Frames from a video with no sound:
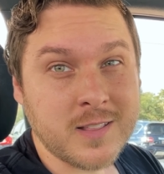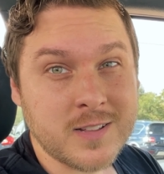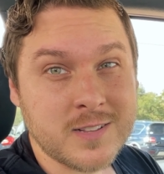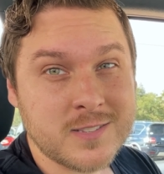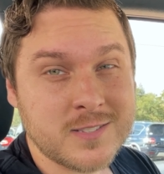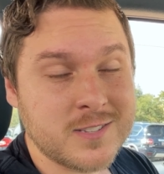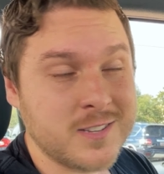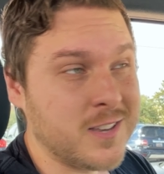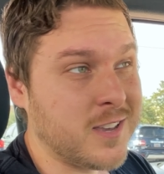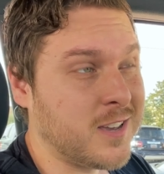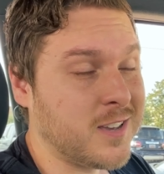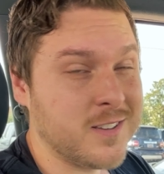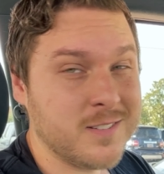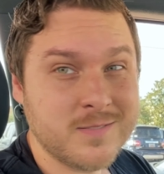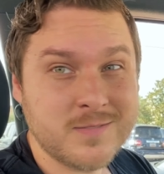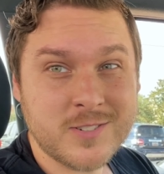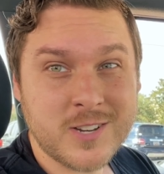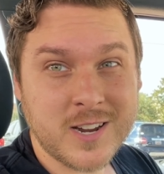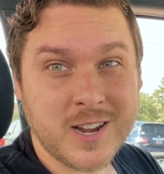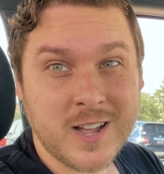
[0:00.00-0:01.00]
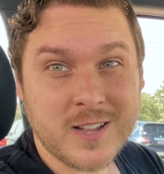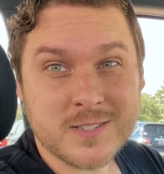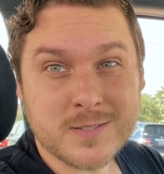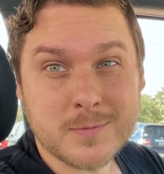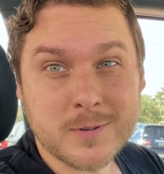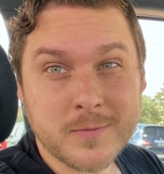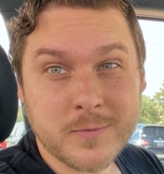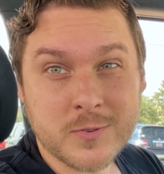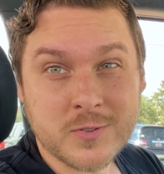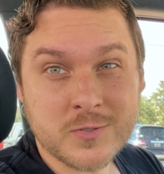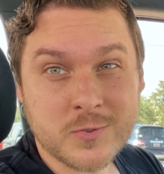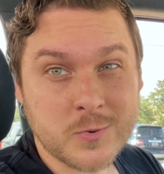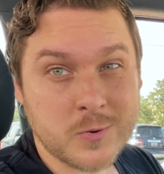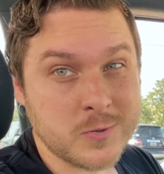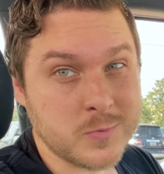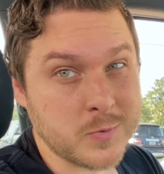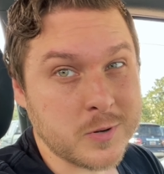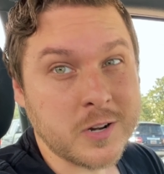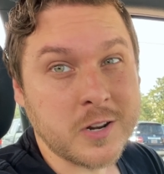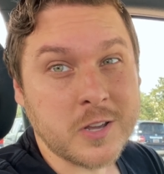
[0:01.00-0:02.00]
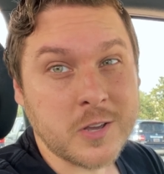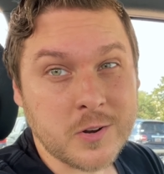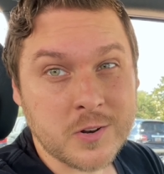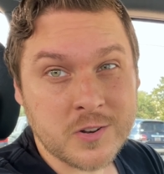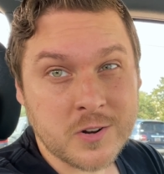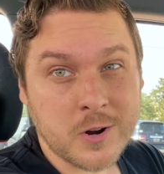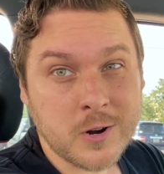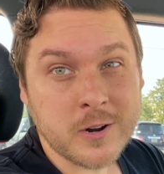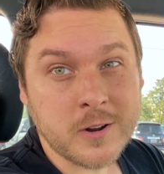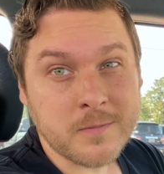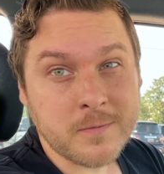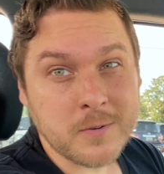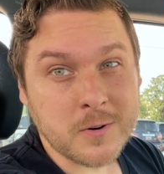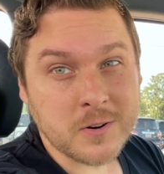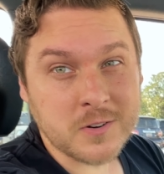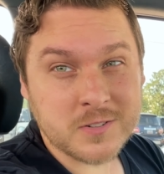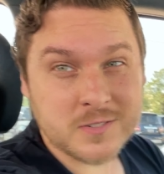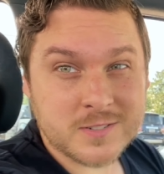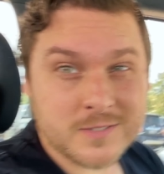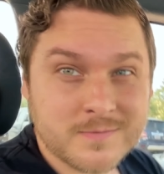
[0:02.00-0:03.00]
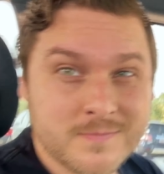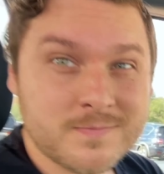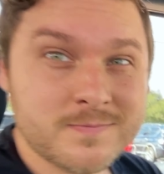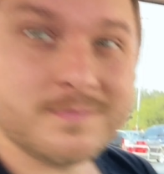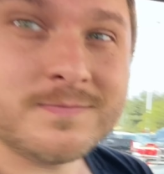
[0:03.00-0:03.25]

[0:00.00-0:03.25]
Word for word: Let's uh, check out some different stores. We're gonna go to Target first.